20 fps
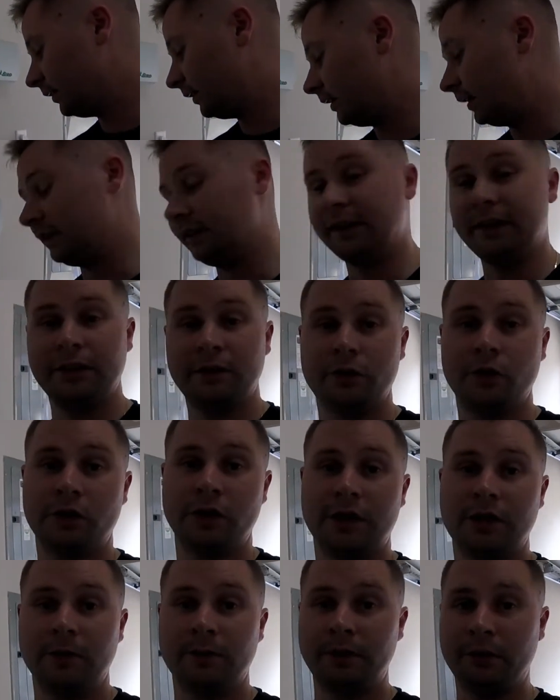it did its
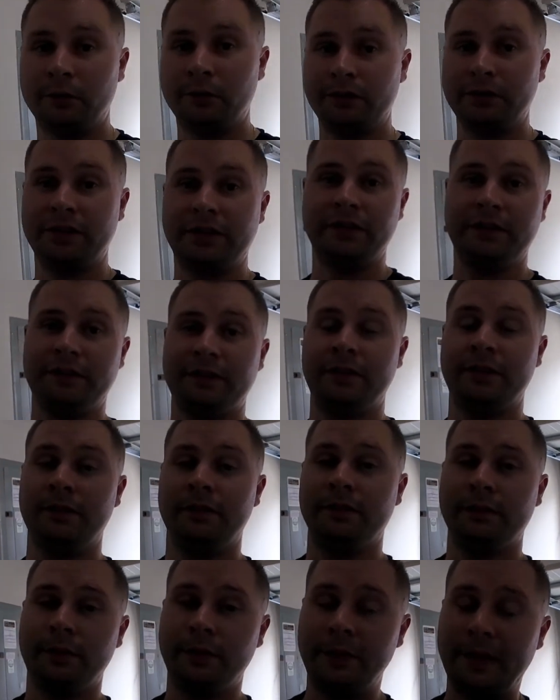job and it was nice,
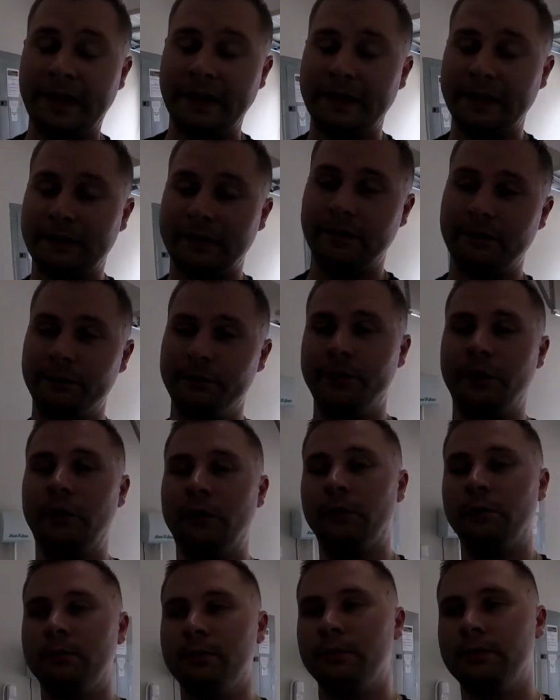thick
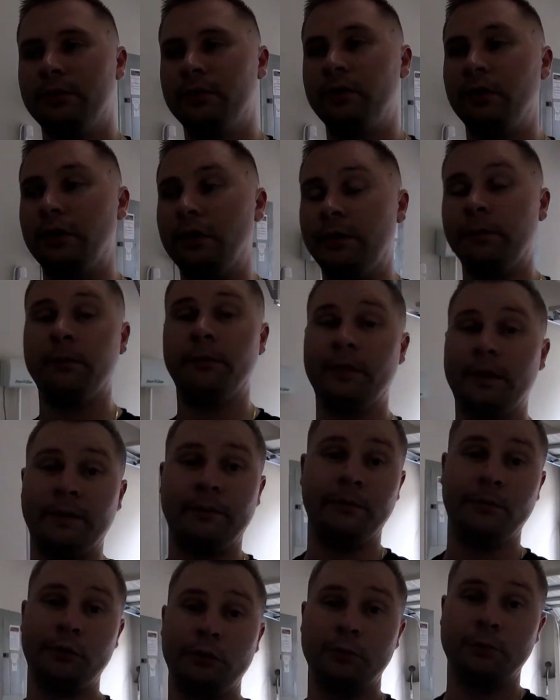foam. So I'm
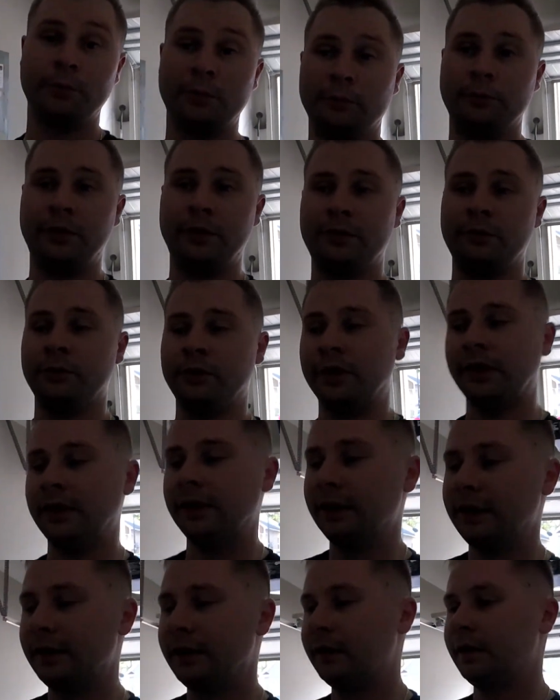super impressed with it.
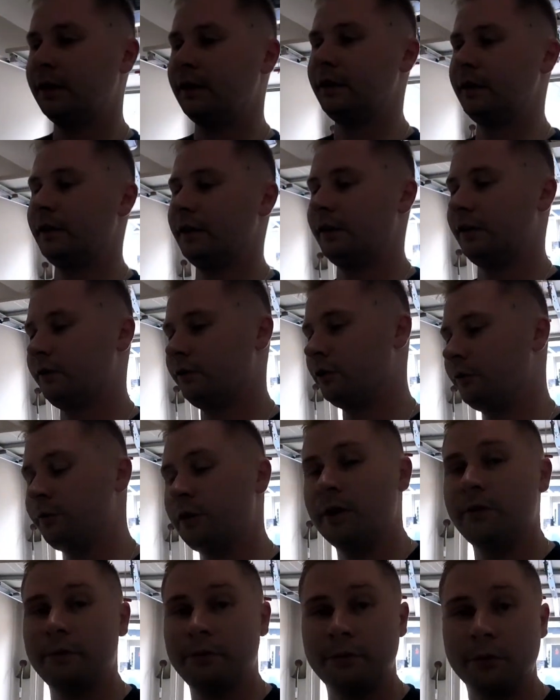So if you
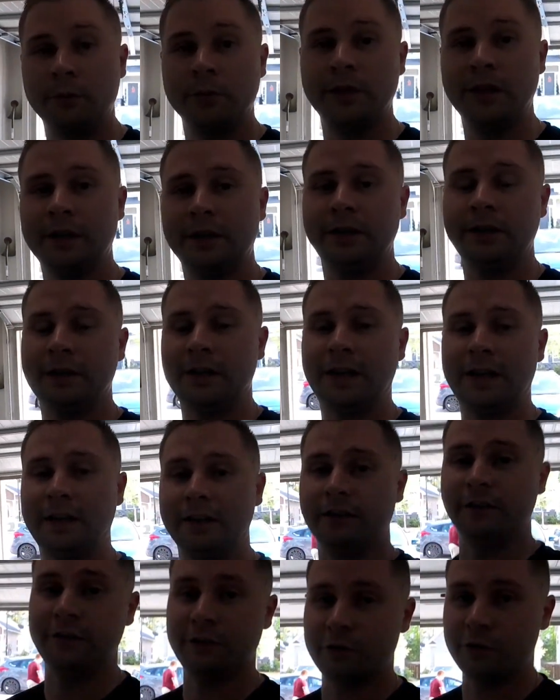have a foam cannon, I
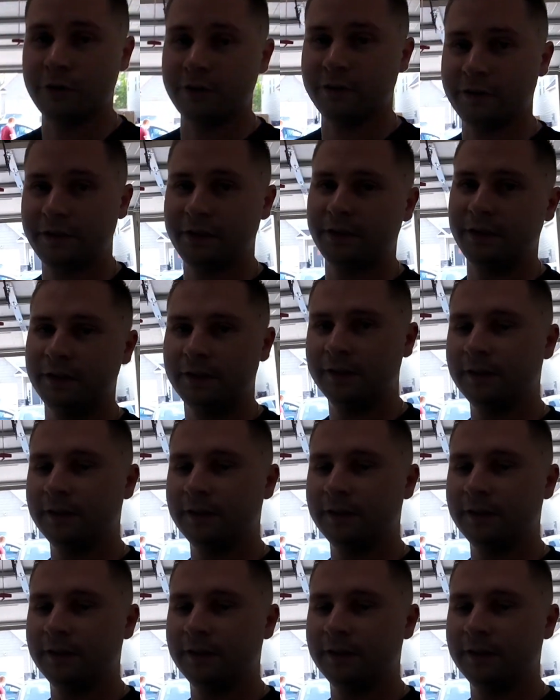highly suggest it.